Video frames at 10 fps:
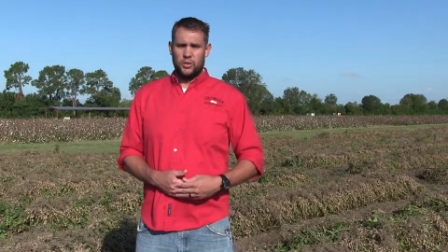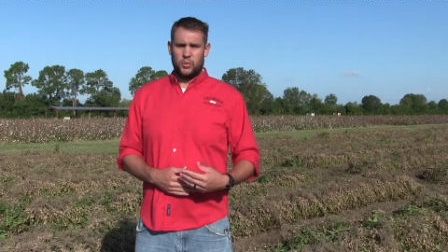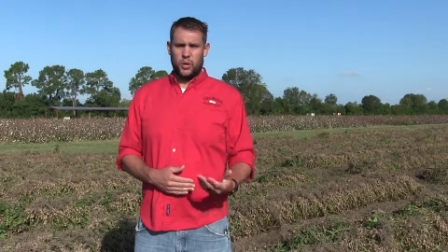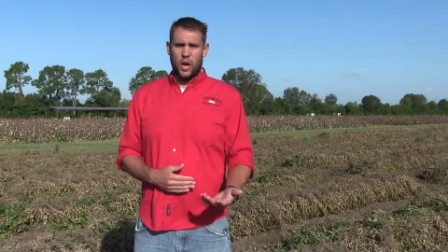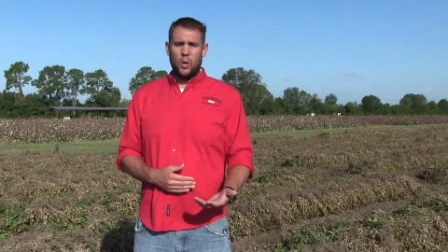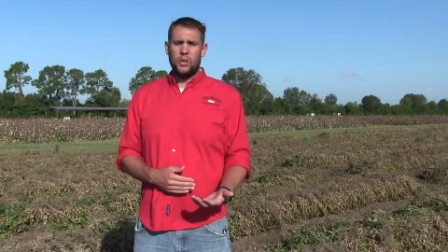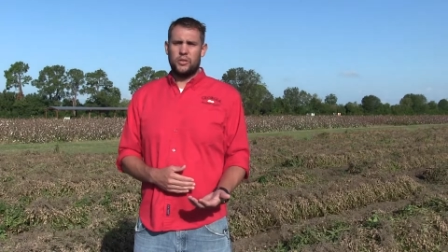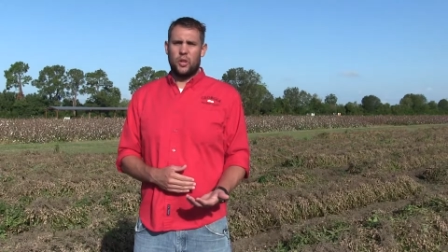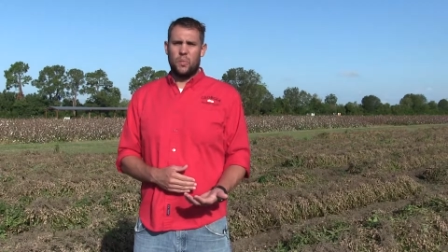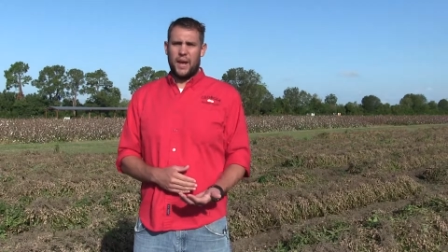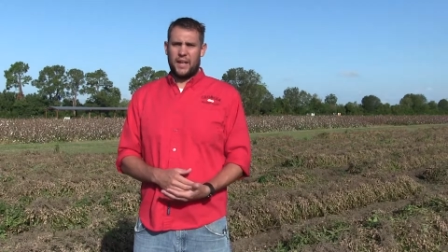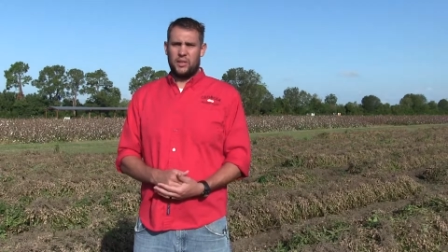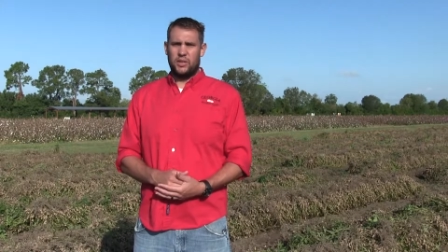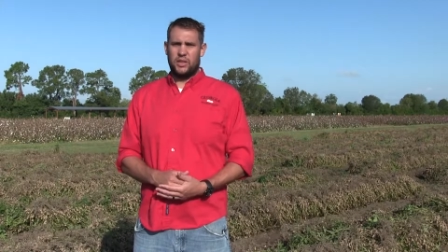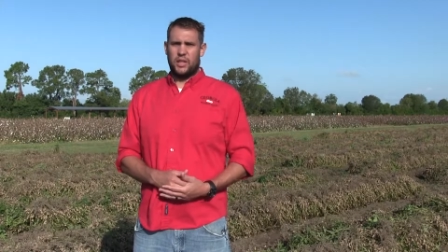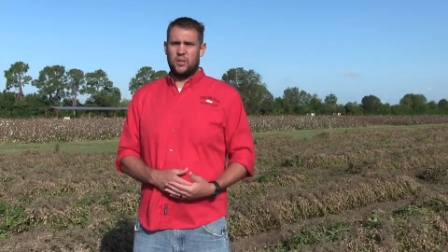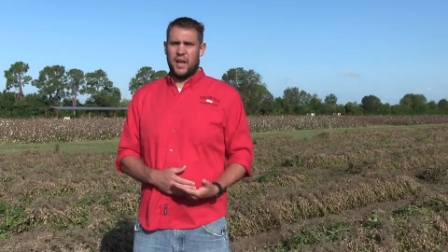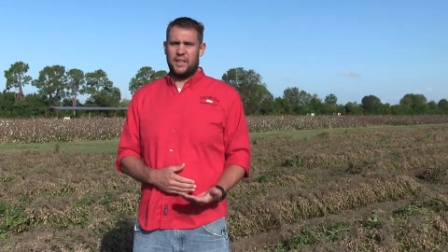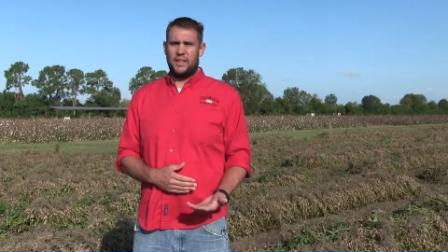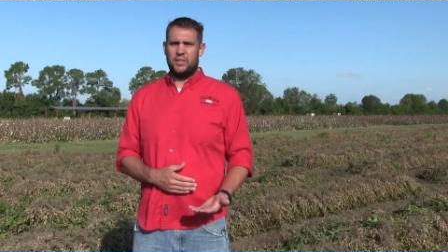So we always go back and look at that
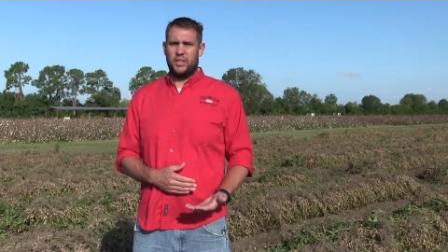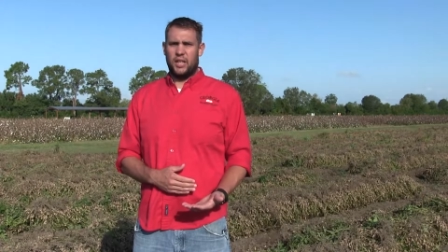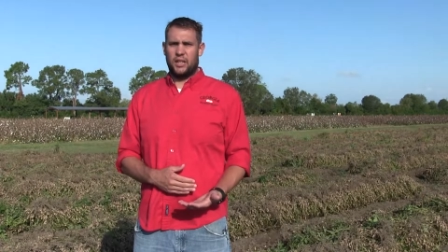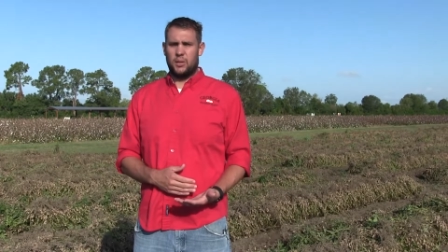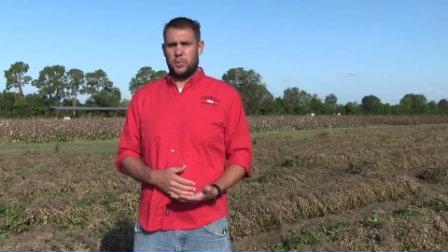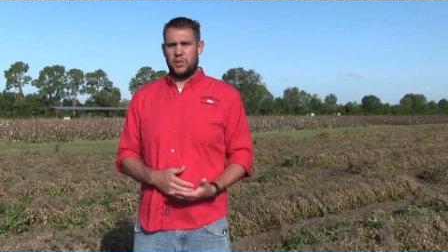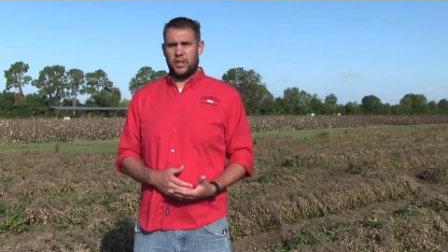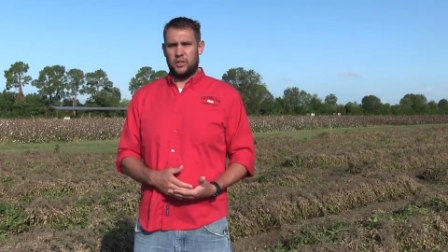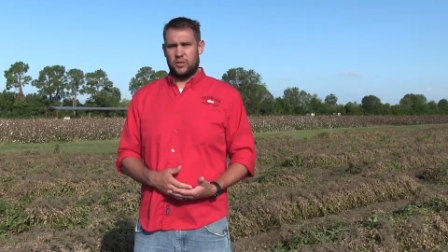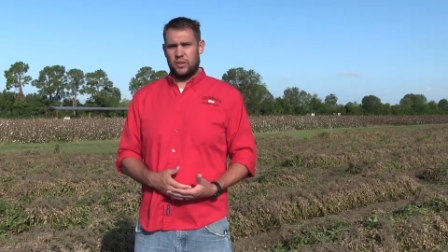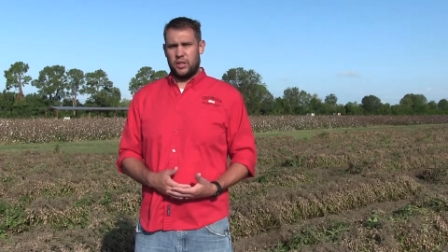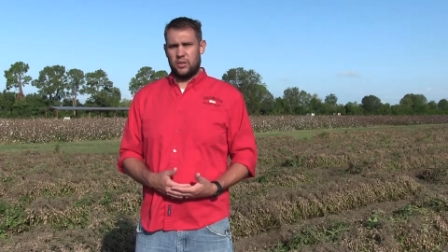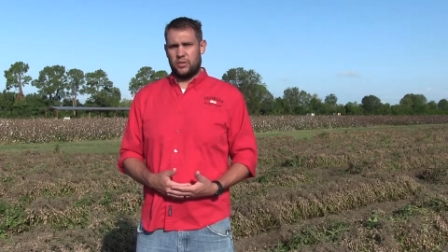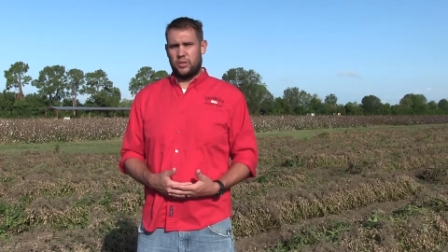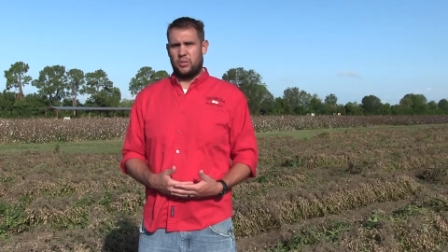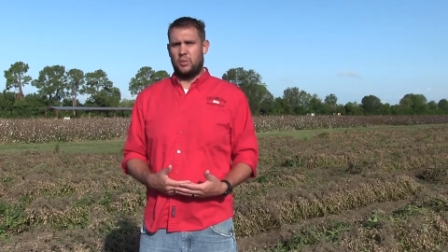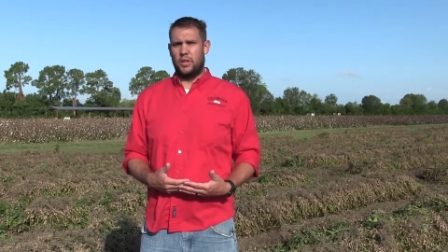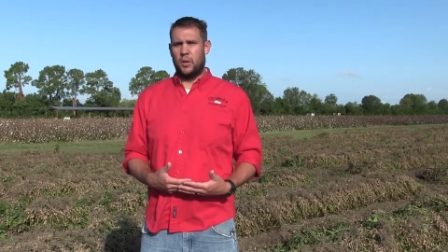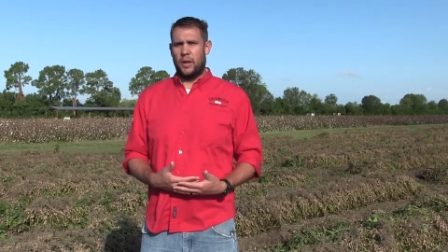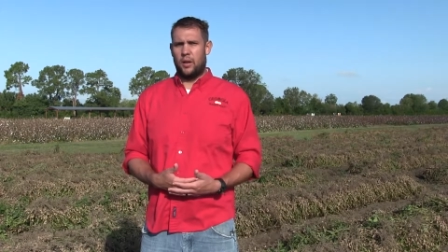dryland check in a particular year so that we
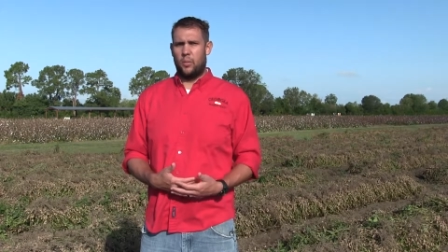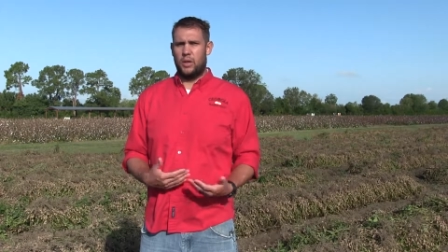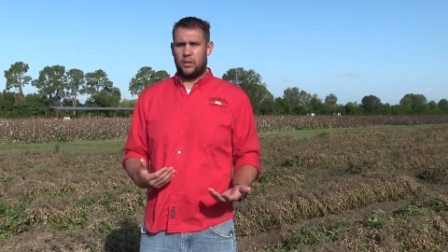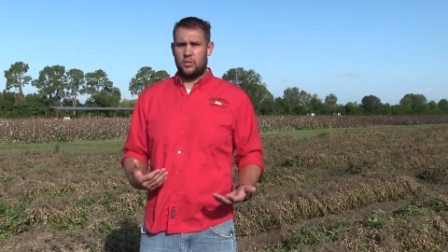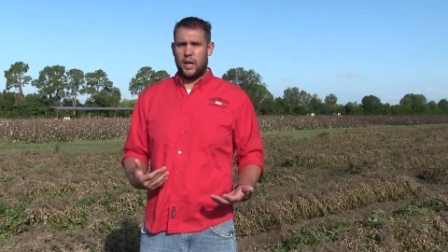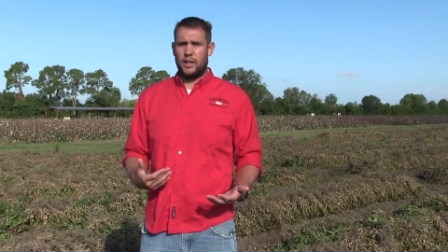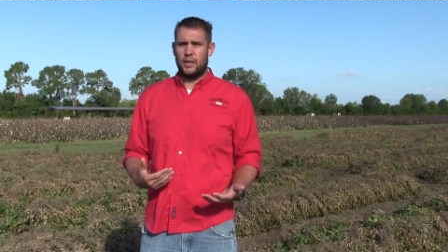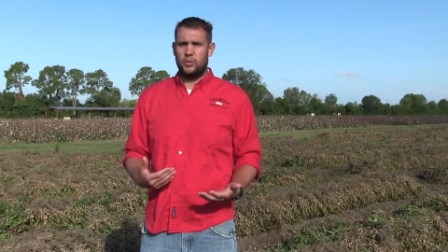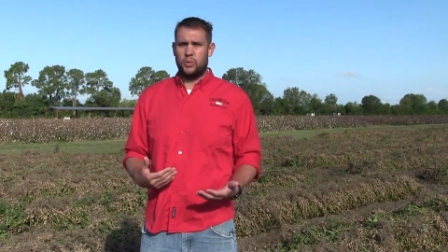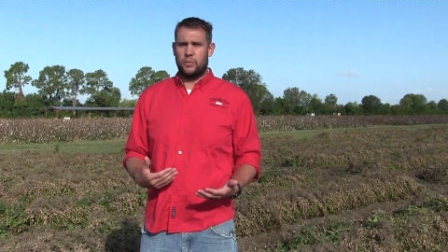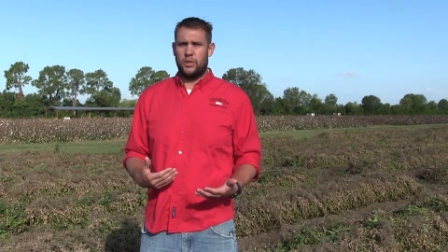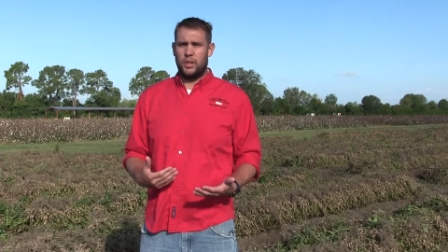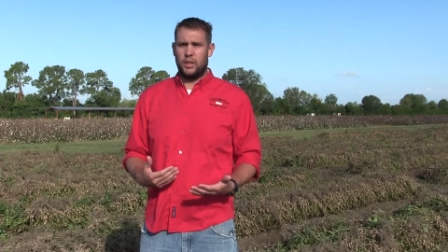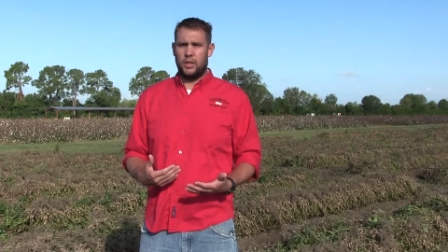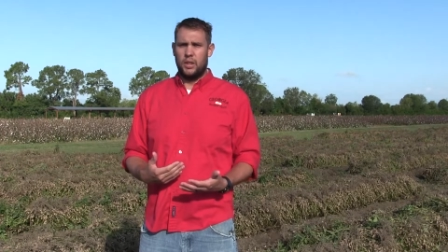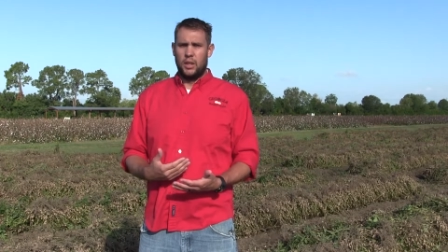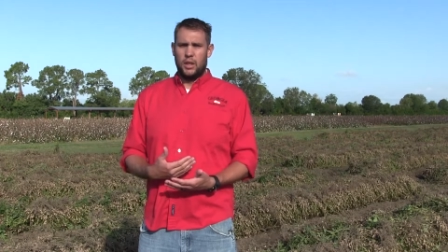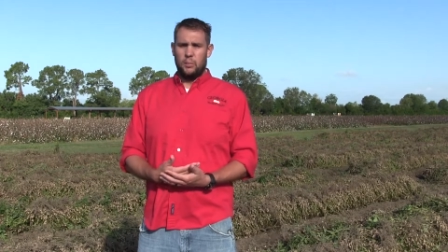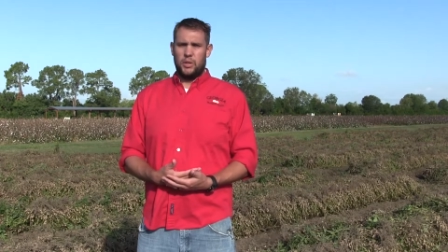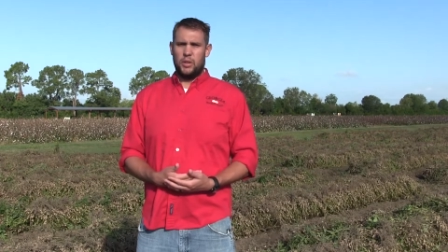know how well our drylands would have done
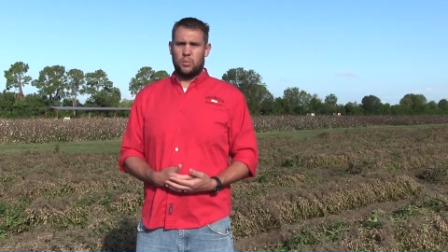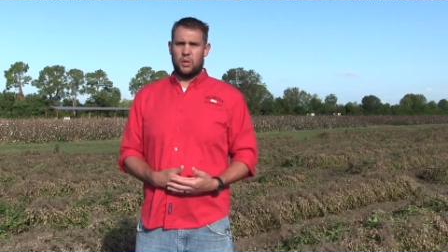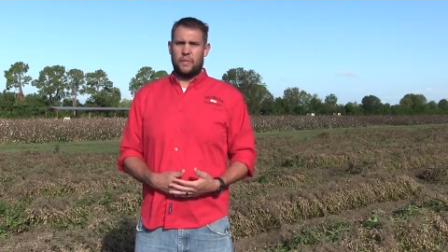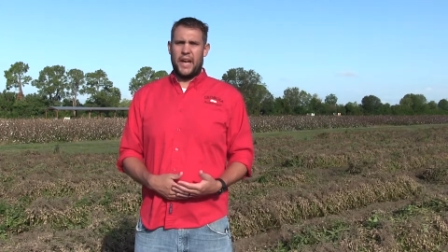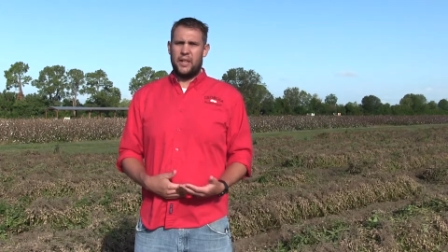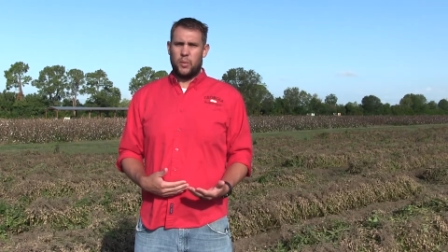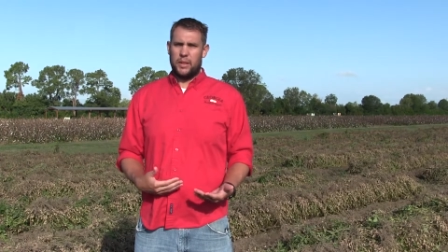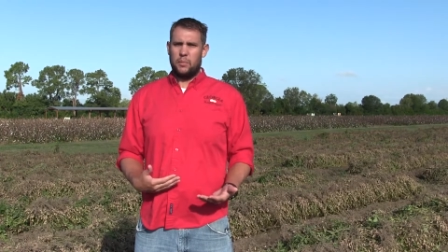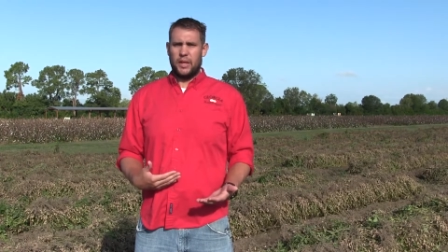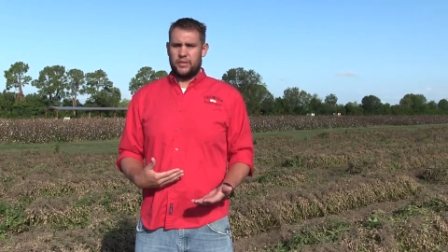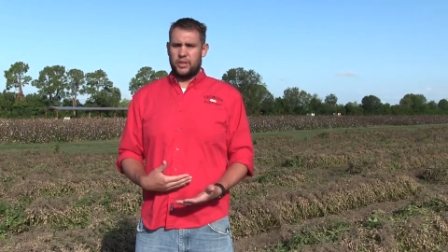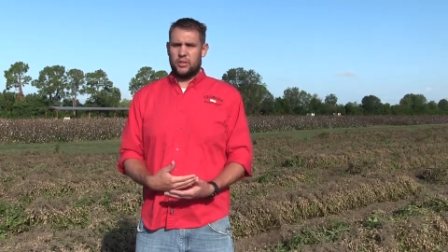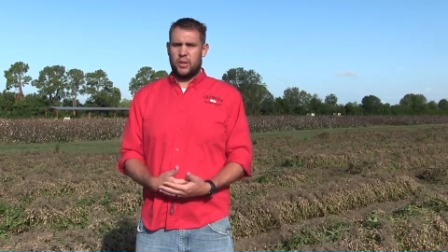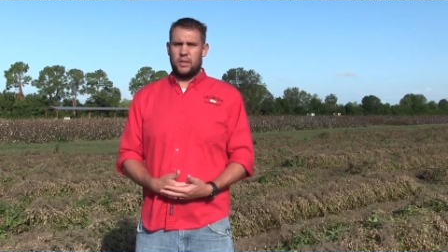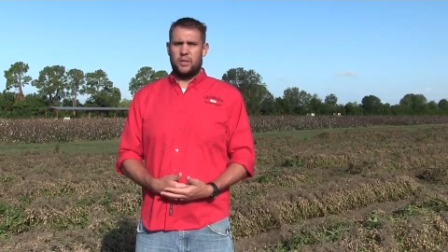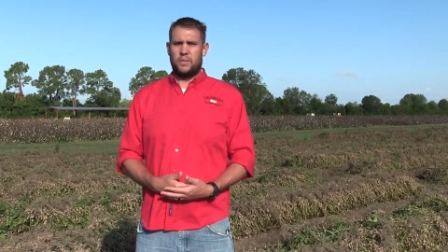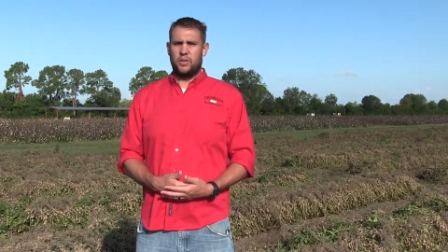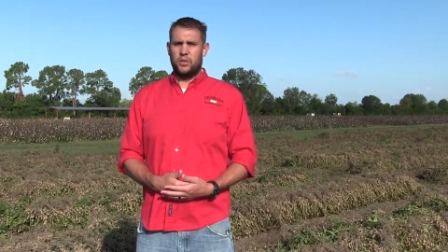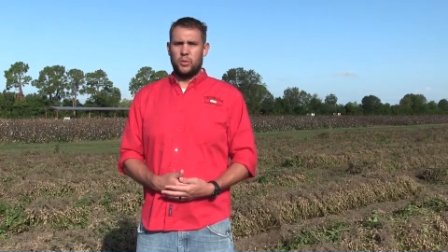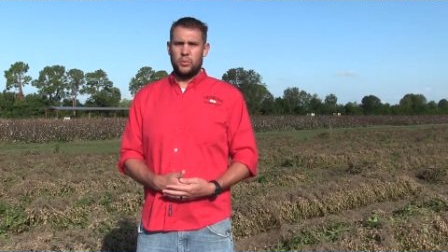but then we're evaluating about six or eight
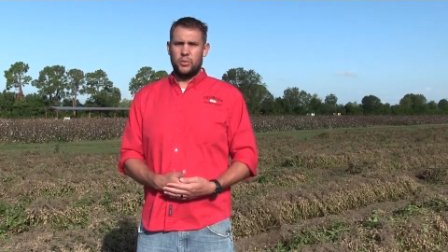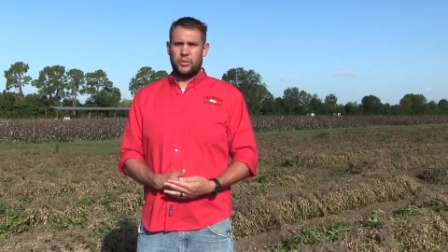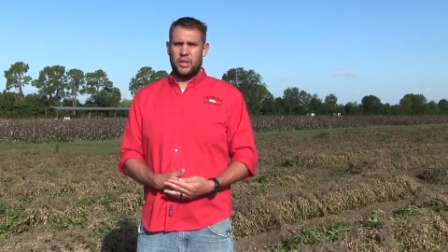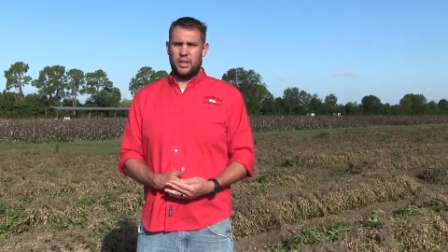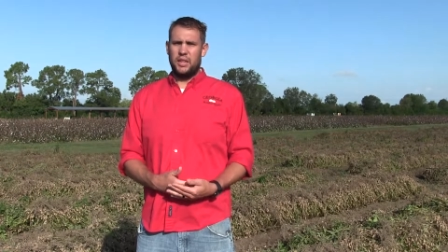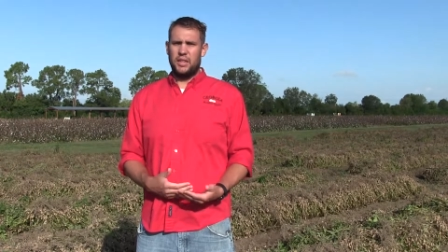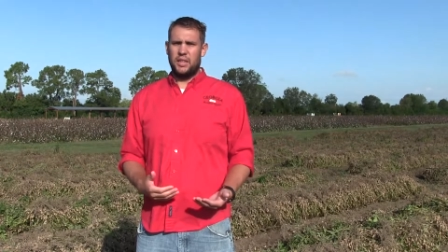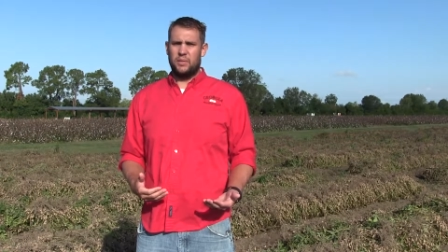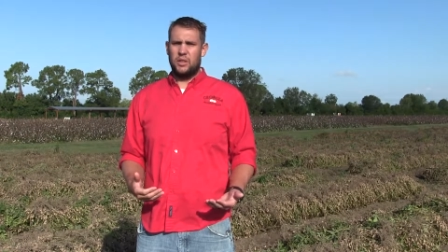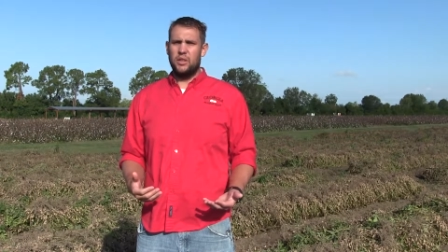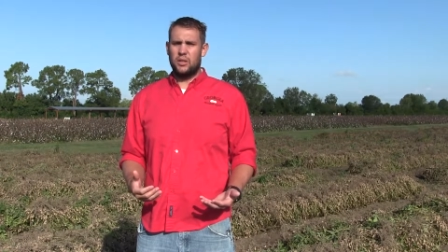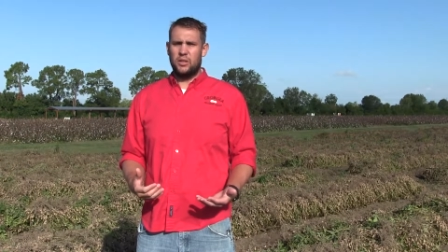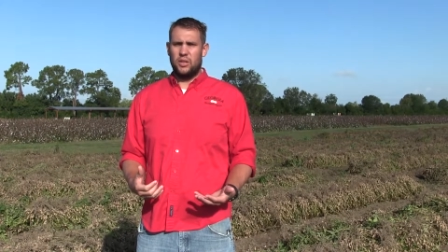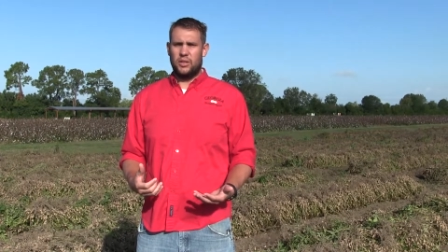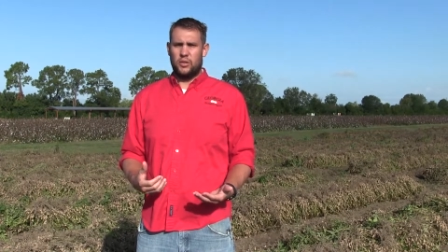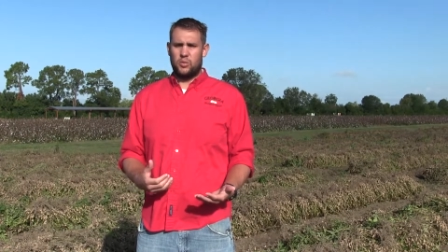different tools in any given year, and